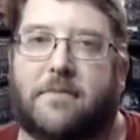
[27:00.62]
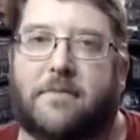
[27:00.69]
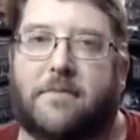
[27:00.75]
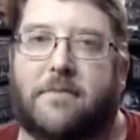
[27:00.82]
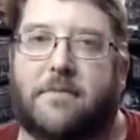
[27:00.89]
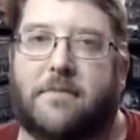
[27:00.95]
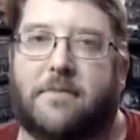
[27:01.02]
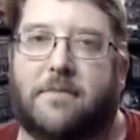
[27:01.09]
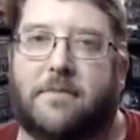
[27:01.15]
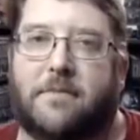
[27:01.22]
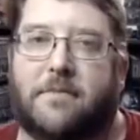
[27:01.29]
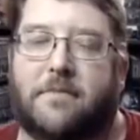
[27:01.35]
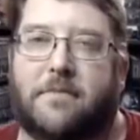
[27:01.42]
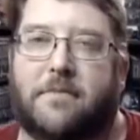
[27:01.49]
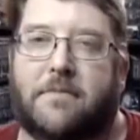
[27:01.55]

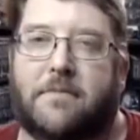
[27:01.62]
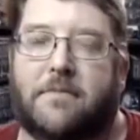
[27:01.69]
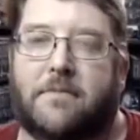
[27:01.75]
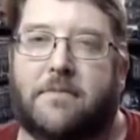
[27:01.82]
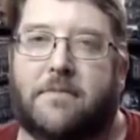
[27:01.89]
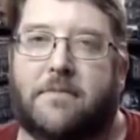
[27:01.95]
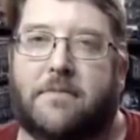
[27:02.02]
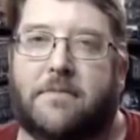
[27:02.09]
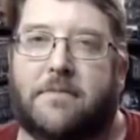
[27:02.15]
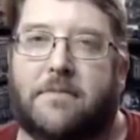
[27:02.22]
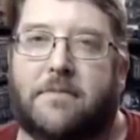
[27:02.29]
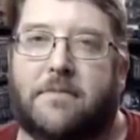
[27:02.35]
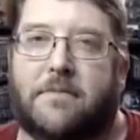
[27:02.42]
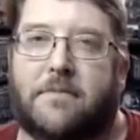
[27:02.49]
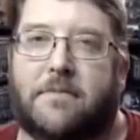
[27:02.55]

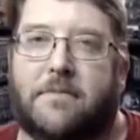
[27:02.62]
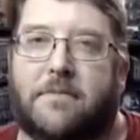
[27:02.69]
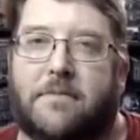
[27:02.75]
(not speaking)